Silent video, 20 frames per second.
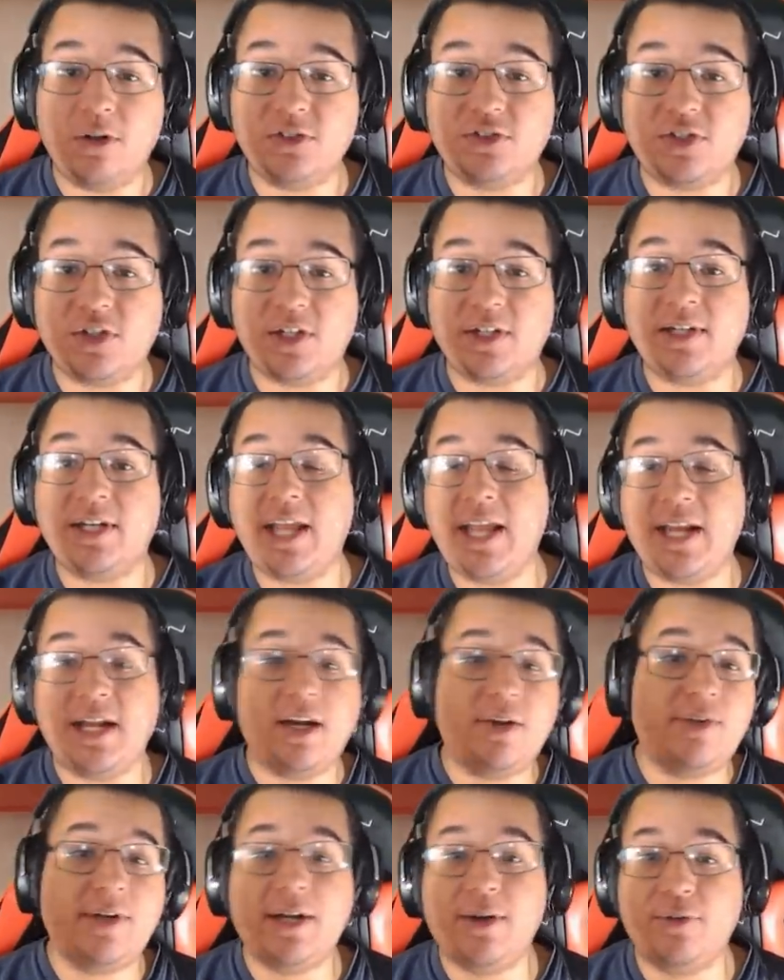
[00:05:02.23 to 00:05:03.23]
done in
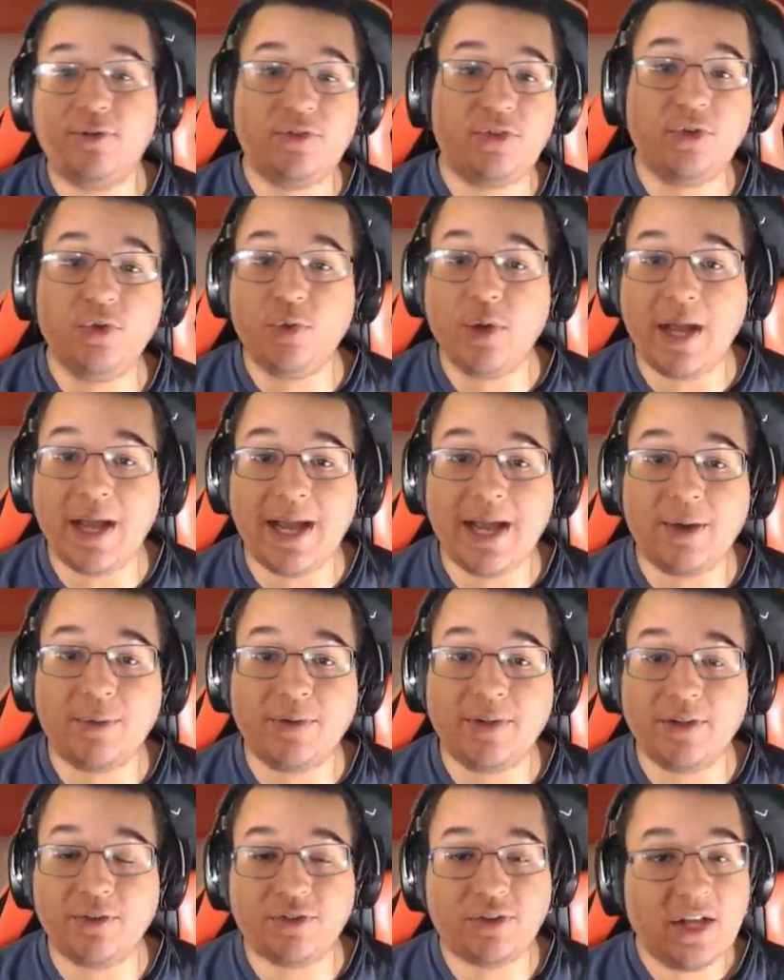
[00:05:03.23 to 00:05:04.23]
around two
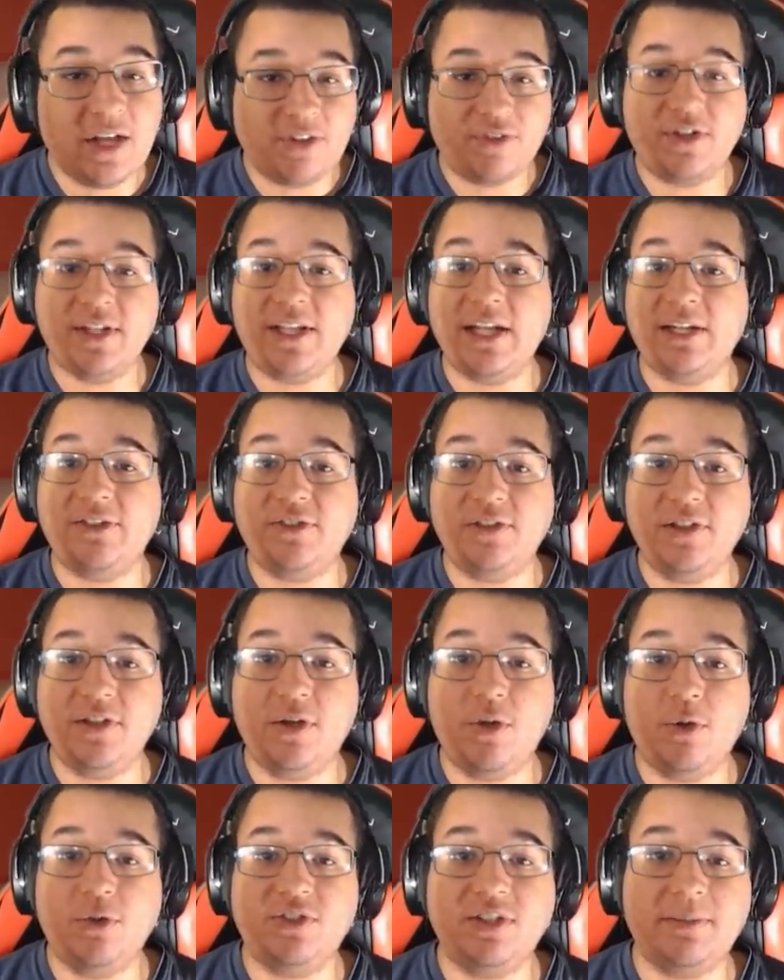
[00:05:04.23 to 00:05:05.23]
hours to get to the
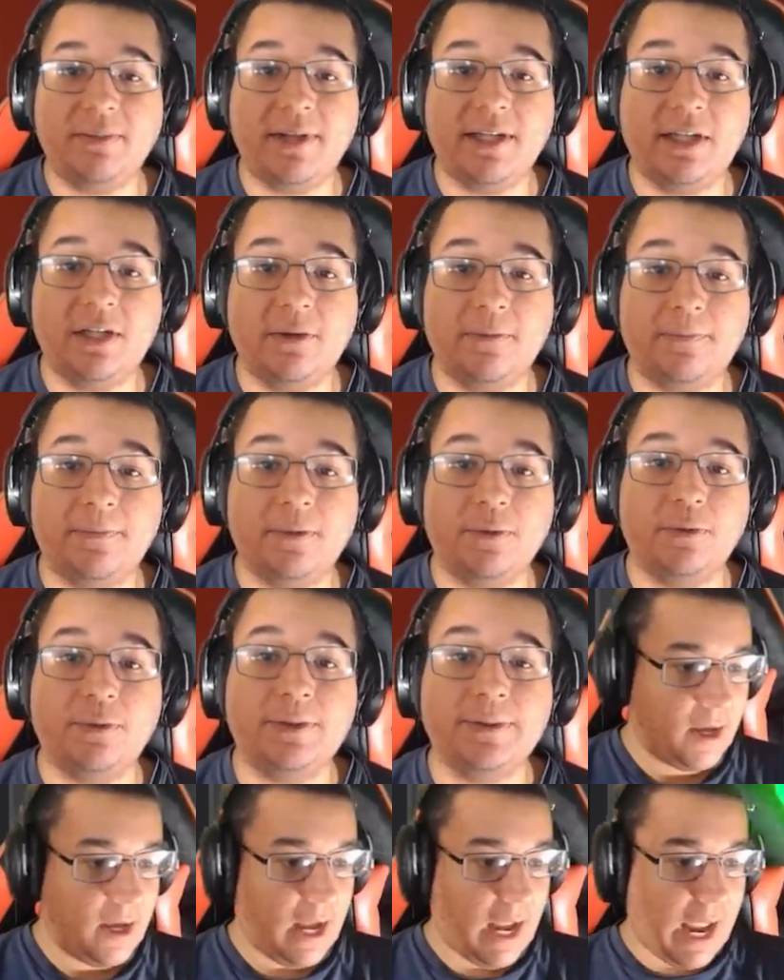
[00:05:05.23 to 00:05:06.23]
golden microphone.
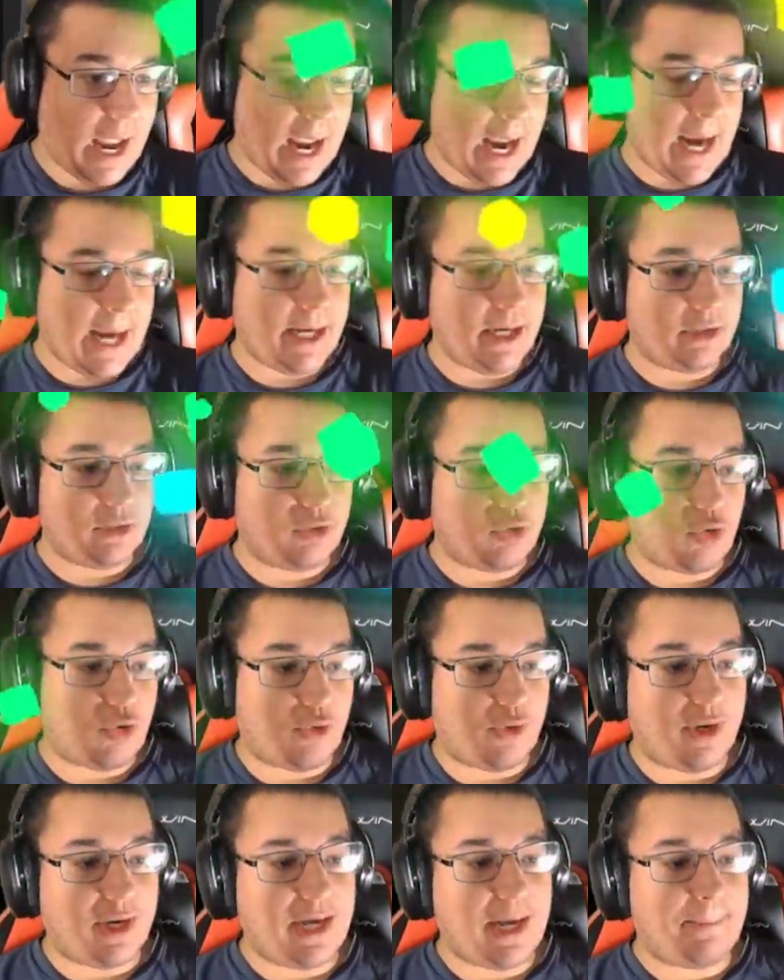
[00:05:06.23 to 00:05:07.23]
And
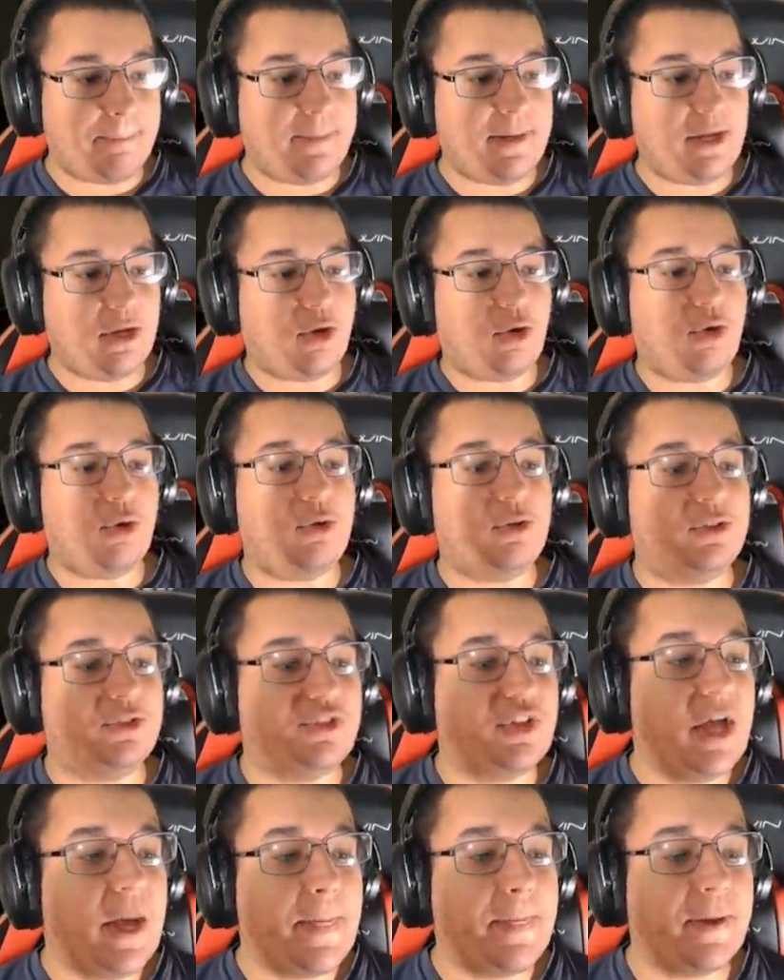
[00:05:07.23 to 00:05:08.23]
lord and
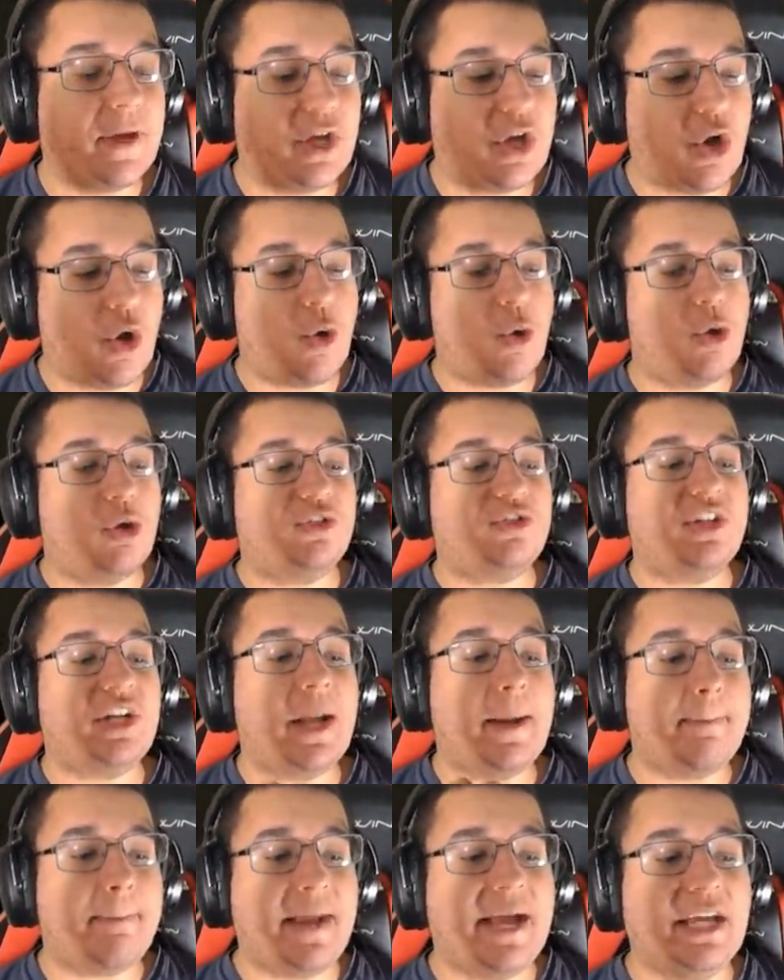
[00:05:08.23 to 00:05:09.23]
behold, the golden
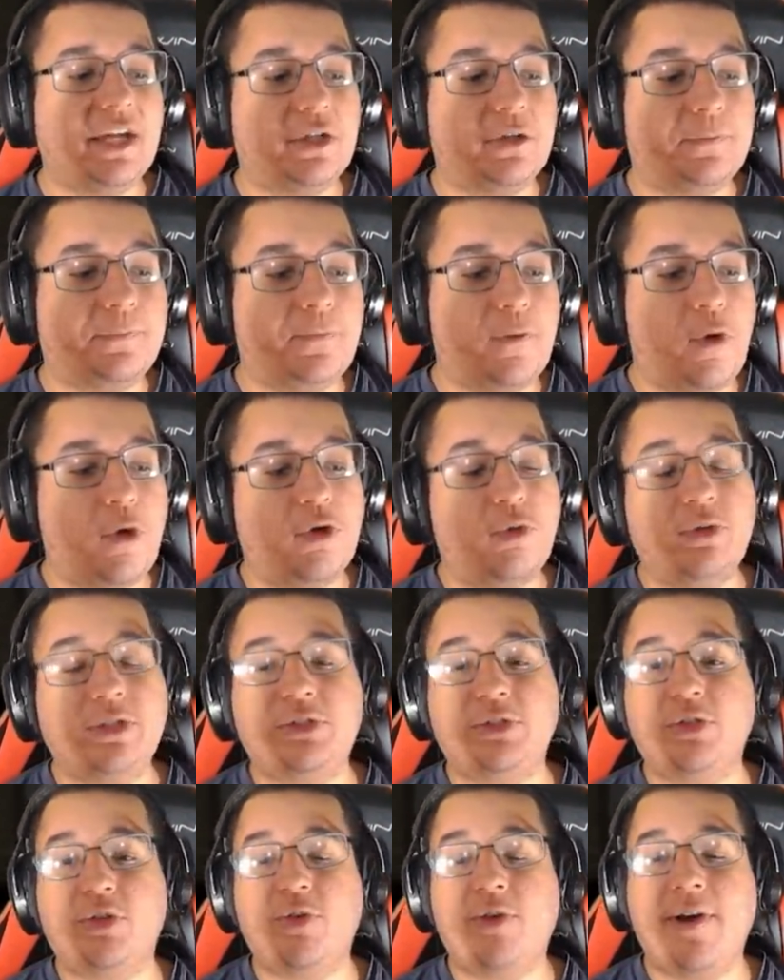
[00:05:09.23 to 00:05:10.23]
microphone,
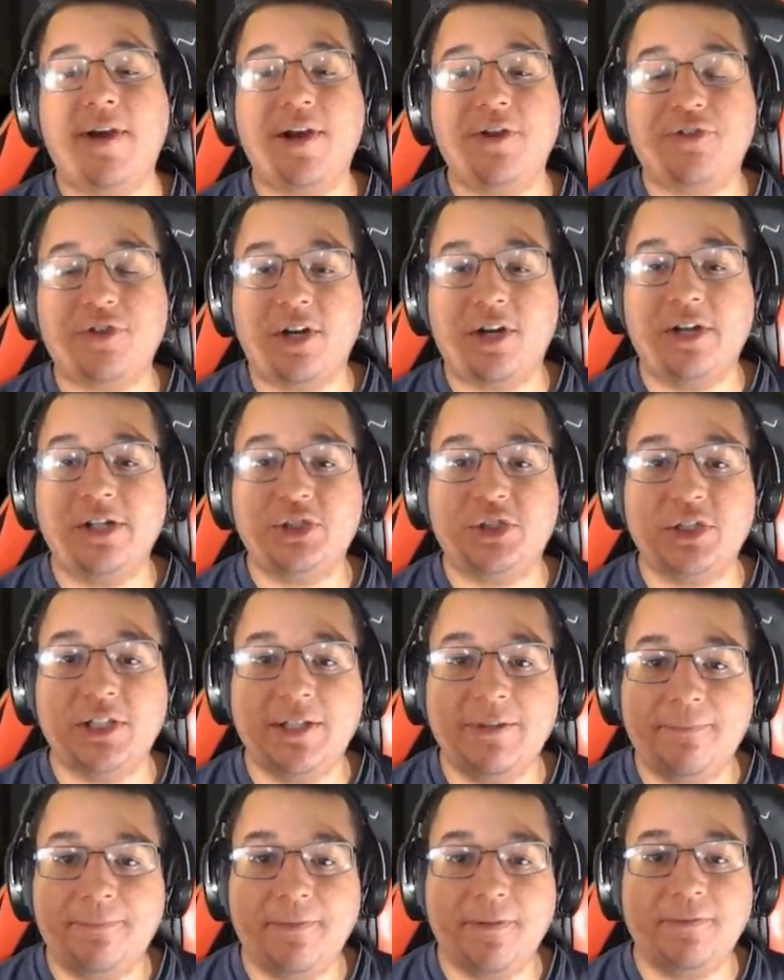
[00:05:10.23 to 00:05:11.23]
which requires
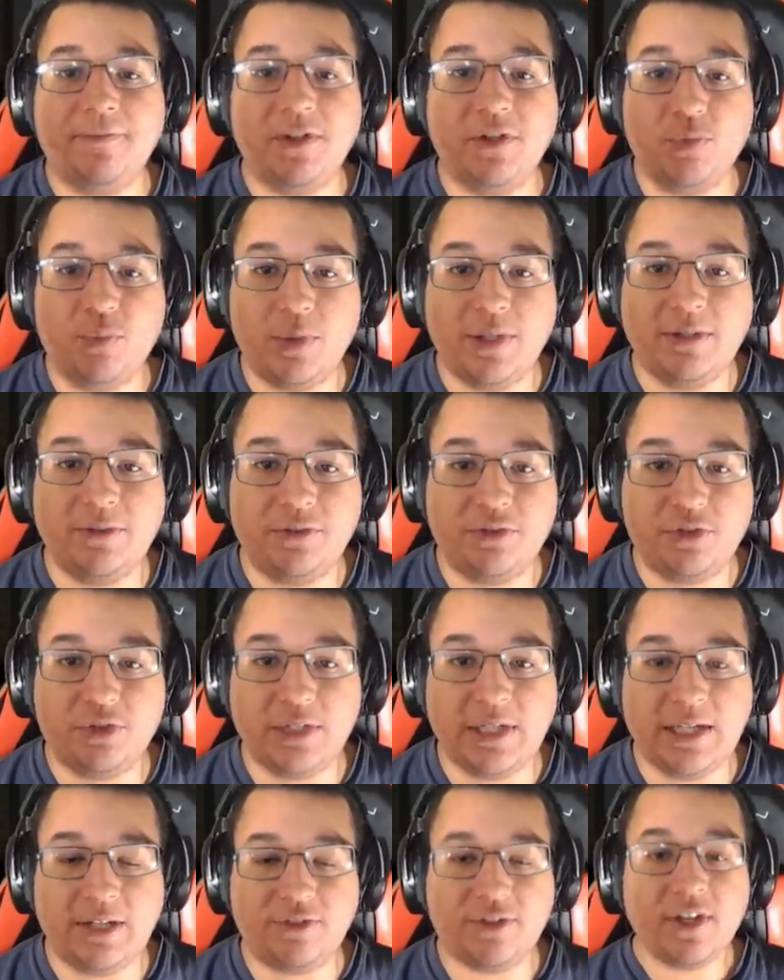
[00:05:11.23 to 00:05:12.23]
150 win
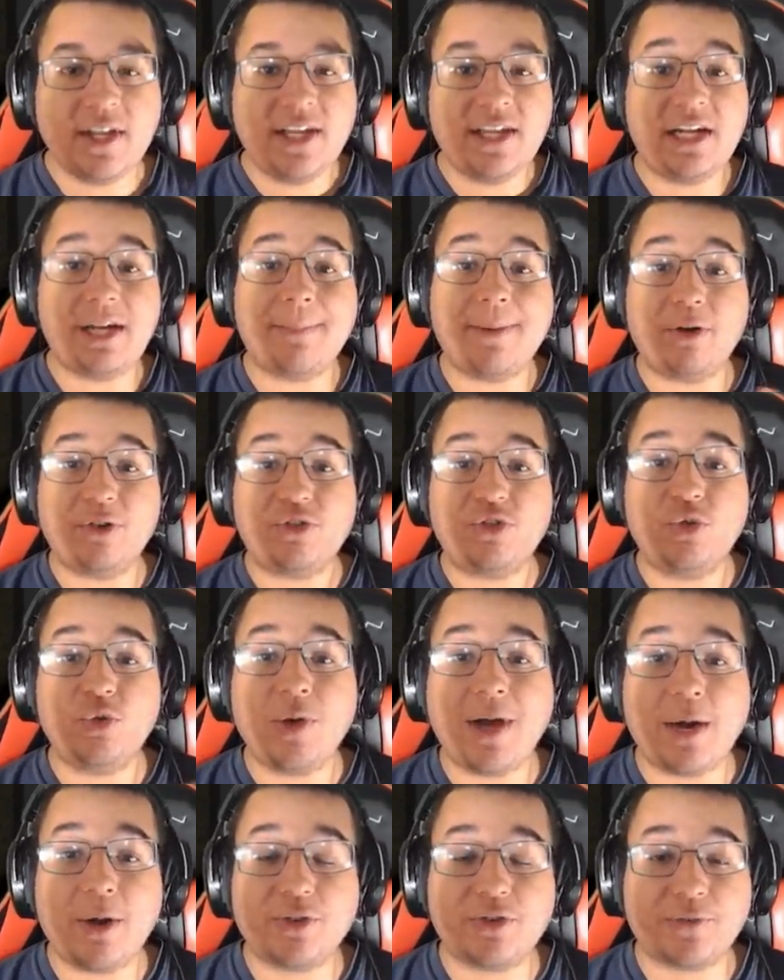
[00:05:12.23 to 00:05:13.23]
streaks and about two
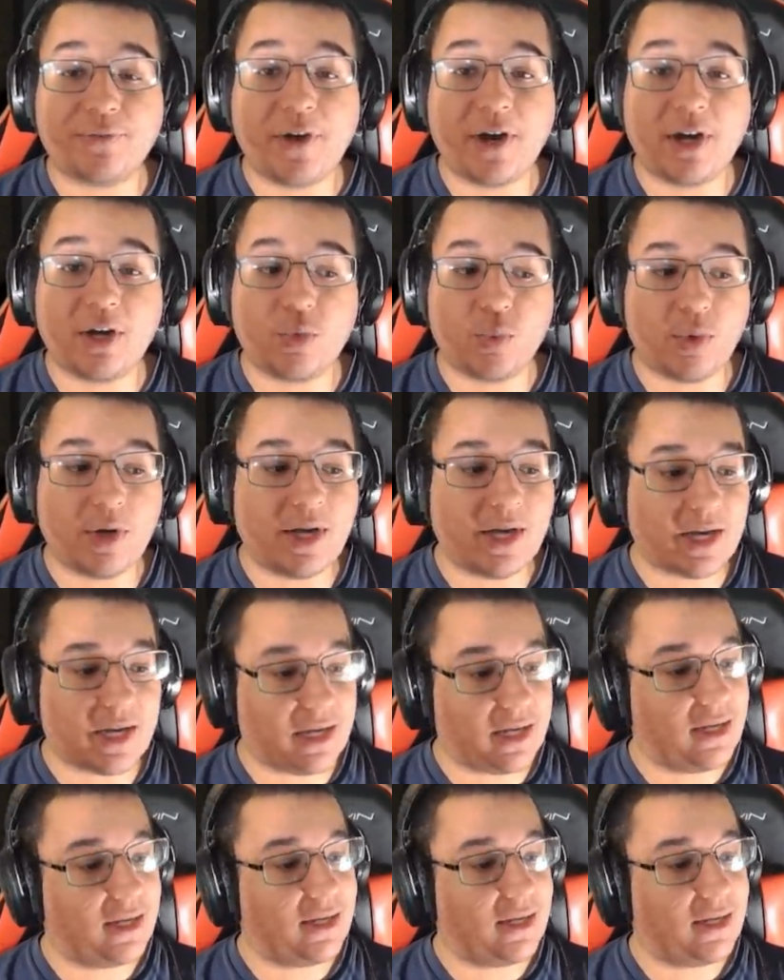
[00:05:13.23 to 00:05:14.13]
hours of hard work